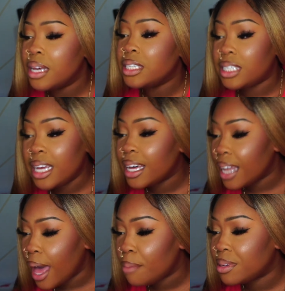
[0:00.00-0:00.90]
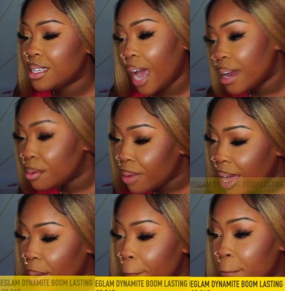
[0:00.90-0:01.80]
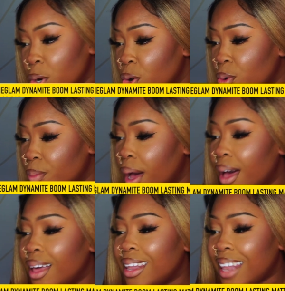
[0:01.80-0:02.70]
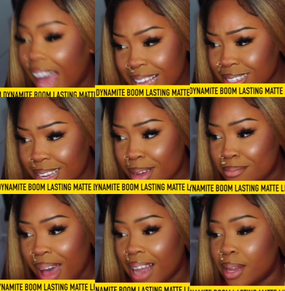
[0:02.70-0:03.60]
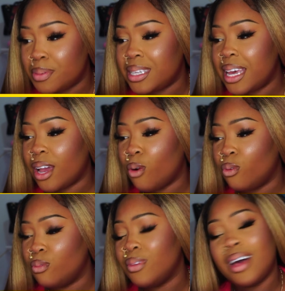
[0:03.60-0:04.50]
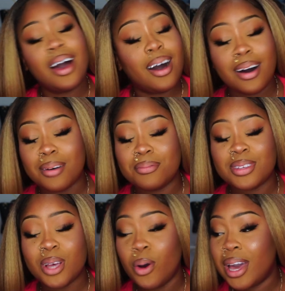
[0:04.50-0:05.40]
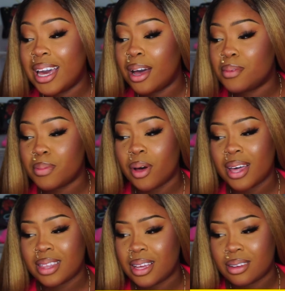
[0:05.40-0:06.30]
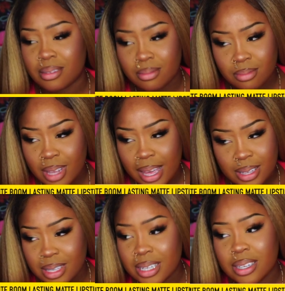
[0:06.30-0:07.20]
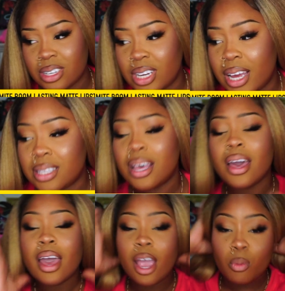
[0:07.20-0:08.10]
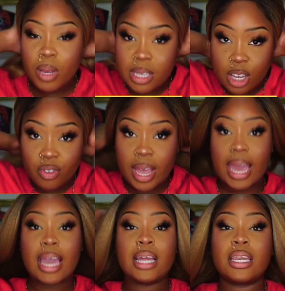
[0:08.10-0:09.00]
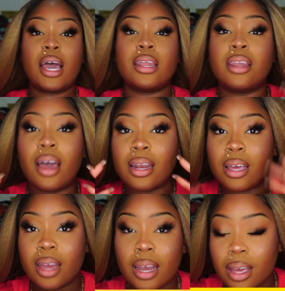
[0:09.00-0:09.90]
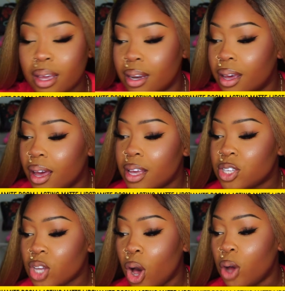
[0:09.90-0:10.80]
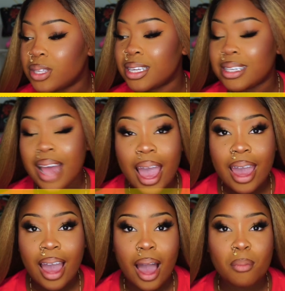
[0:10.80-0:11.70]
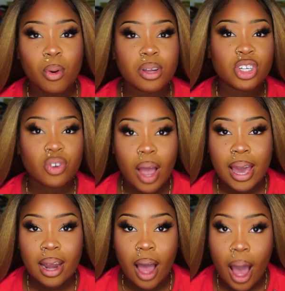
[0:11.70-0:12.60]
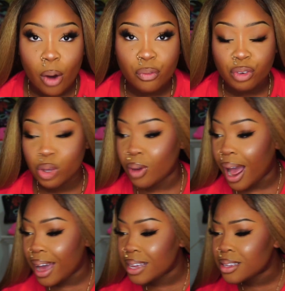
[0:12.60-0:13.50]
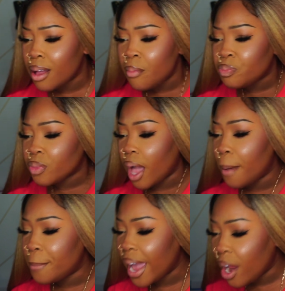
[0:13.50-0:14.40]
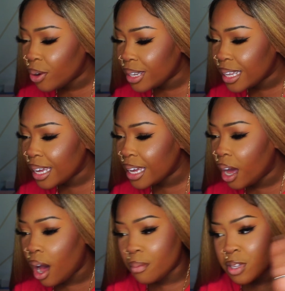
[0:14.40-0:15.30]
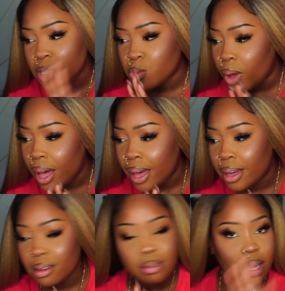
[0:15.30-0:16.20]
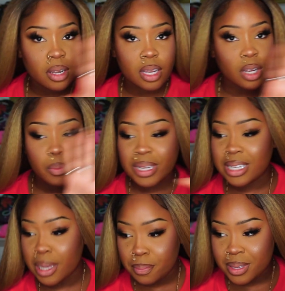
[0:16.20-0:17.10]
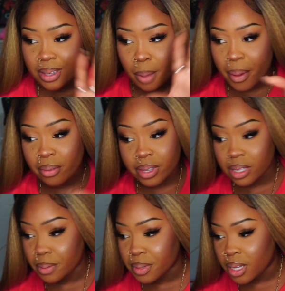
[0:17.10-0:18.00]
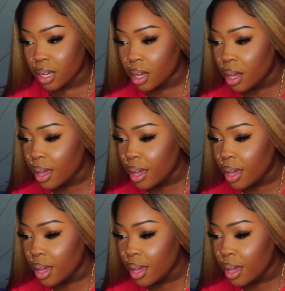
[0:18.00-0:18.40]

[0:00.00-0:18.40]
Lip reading: SHEGLAM Dynamatte Boom Lasting Matte Lipstick. So it comes about, I think, 16 shades. It retails for $8.99 Canadian. So today I'm going to try it out for you guys. Apparently, this is why a little bit tips about this lipstick.